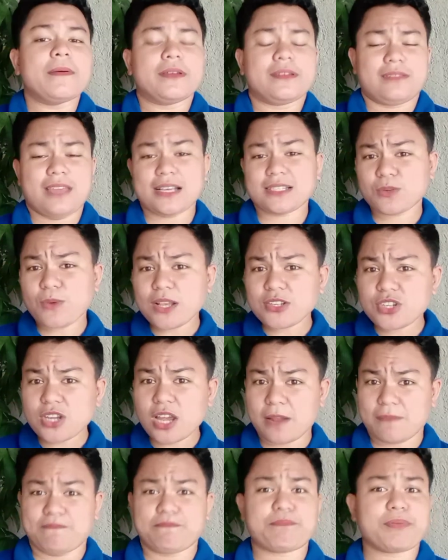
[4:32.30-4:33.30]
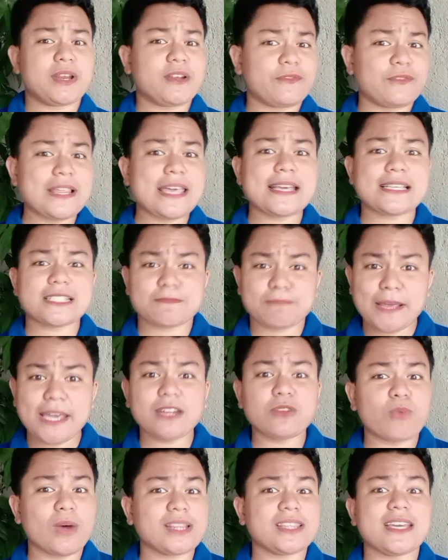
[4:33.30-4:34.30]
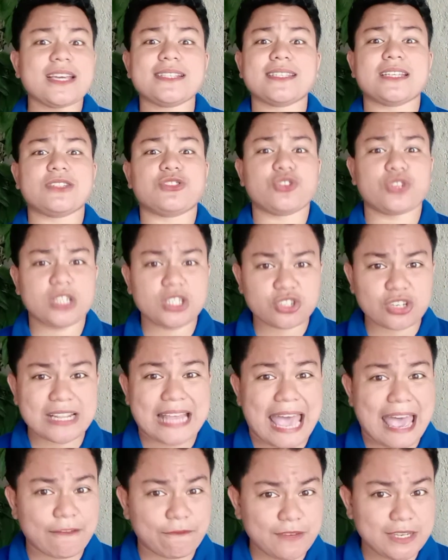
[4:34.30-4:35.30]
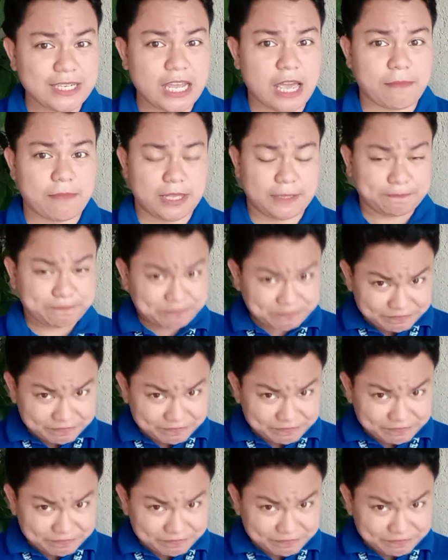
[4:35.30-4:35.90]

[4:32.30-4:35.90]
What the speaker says: Next question, briefly explain what is a judicial affidavit.